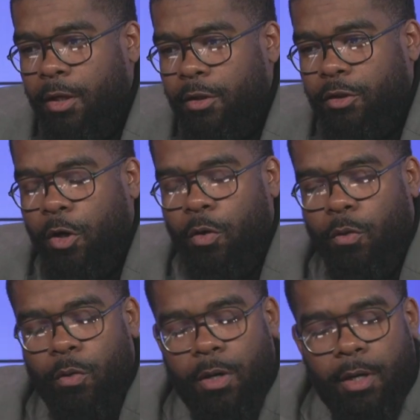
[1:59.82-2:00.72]

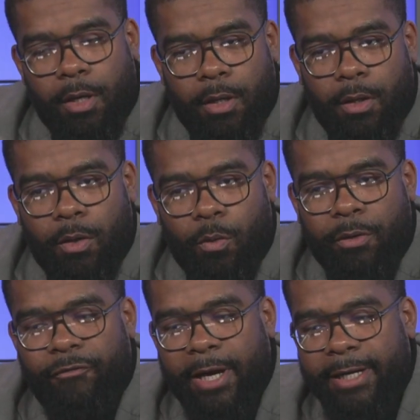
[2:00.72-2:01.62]
So,
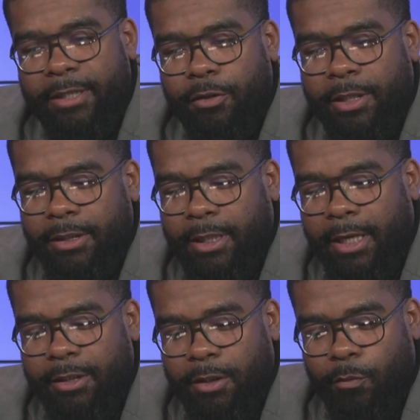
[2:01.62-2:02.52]
with financial
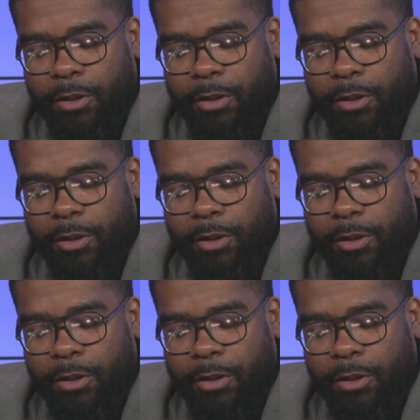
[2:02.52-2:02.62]
education, we